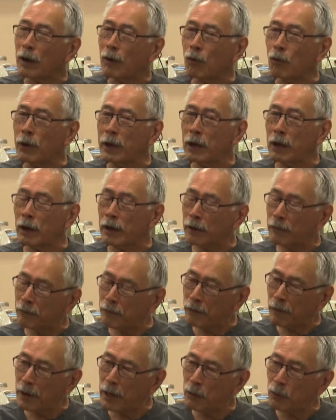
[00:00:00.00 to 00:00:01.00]
We are
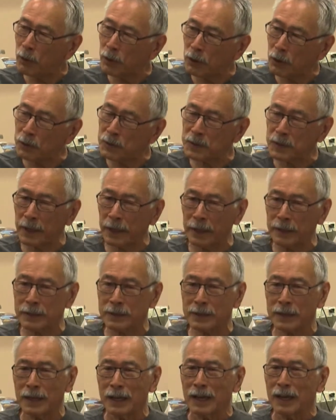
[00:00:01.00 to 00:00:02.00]
confronted with those
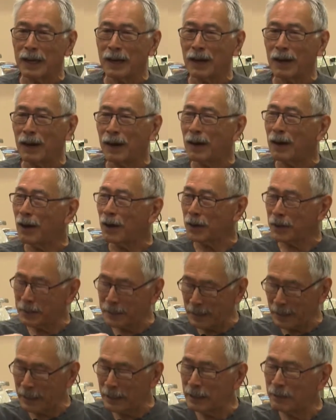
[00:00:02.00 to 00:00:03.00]
things on a
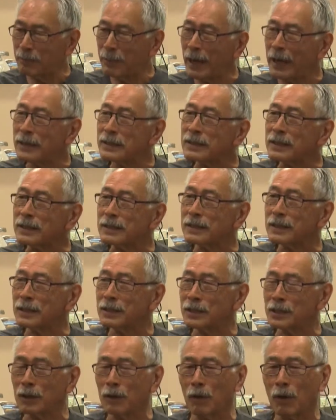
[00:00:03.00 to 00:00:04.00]
daily basis
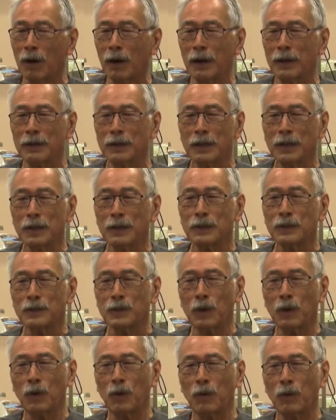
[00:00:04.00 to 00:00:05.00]
and so on.
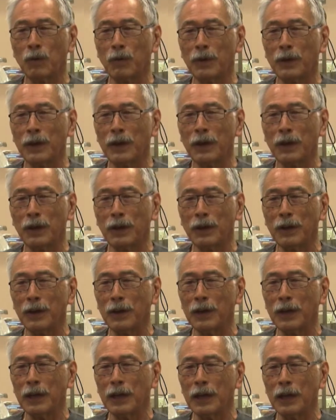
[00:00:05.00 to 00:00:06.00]
So
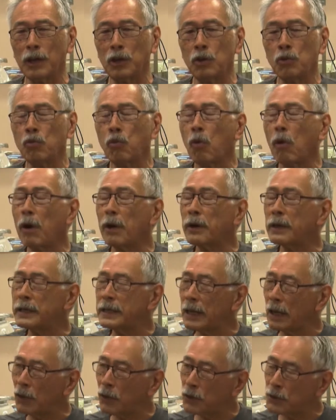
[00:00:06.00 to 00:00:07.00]
you want to
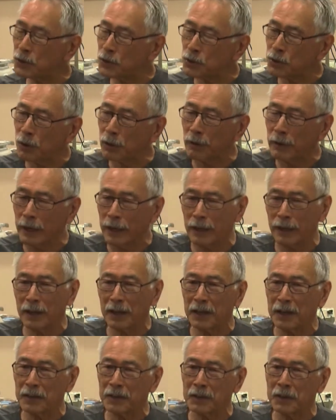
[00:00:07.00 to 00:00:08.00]
tell the story
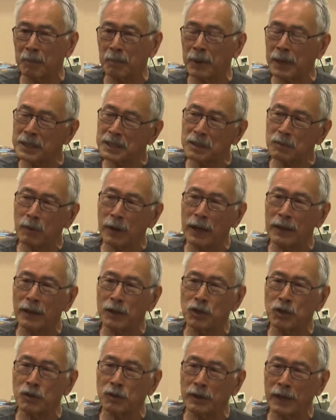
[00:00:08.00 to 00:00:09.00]
the best way
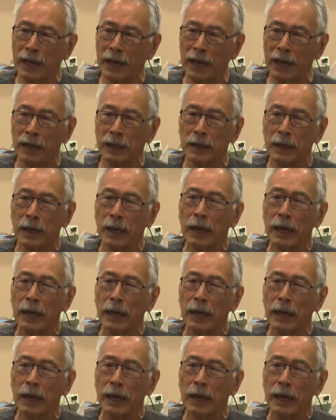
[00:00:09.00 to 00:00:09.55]
that you can